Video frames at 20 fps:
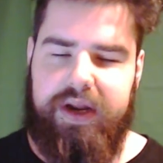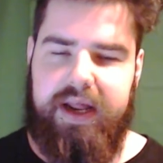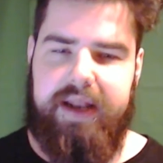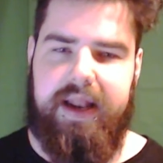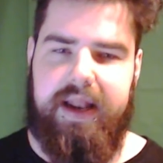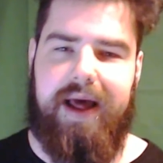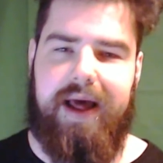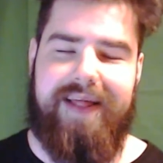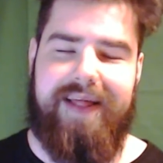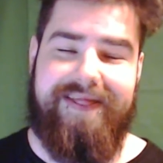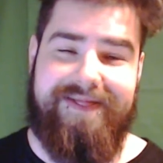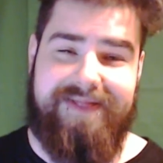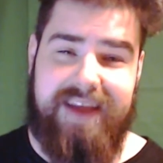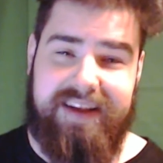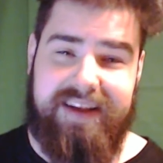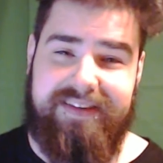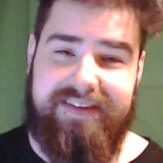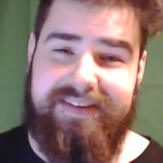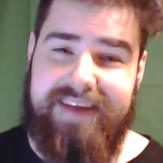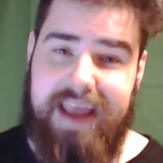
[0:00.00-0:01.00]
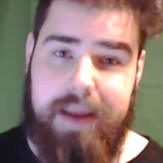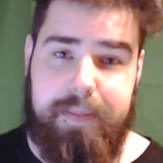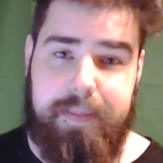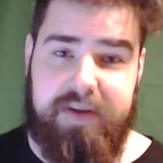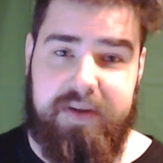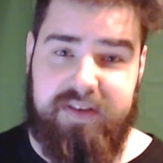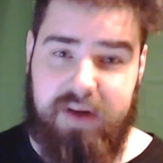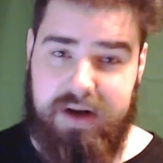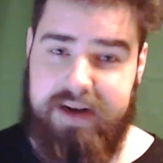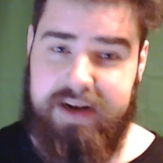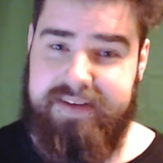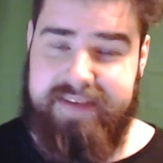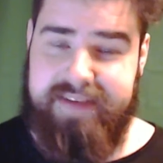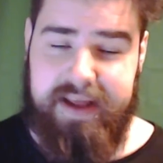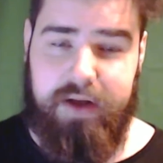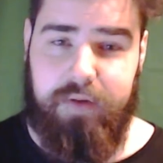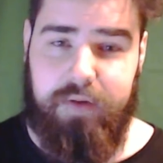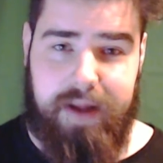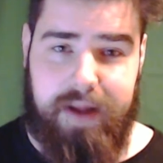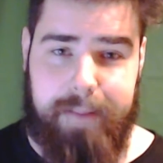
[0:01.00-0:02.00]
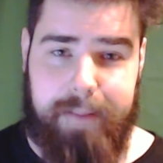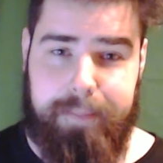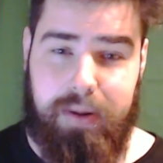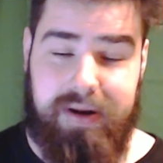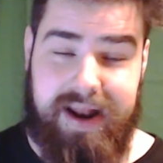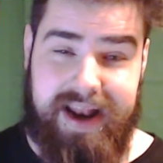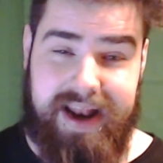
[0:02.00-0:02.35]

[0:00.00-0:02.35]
and that this game is going to tickle that button,